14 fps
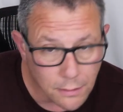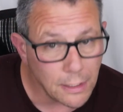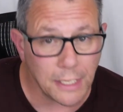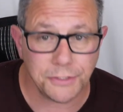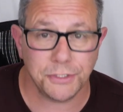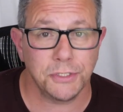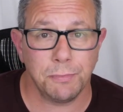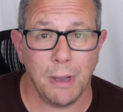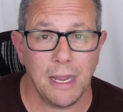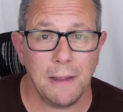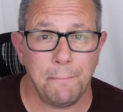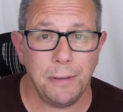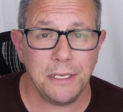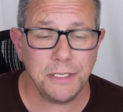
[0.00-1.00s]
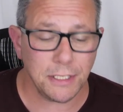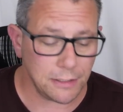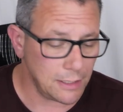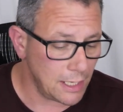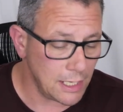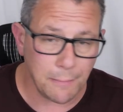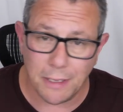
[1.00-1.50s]
That's just my opinion,
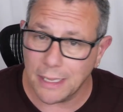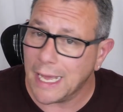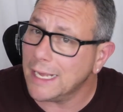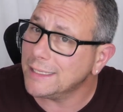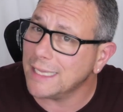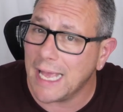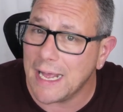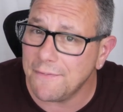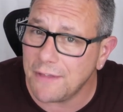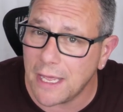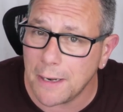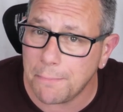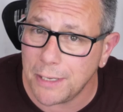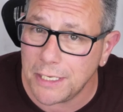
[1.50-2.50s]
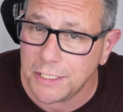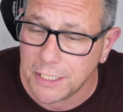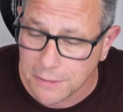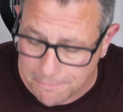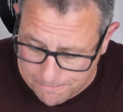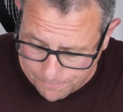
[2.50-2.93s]
and I'm allowed to have that opinion.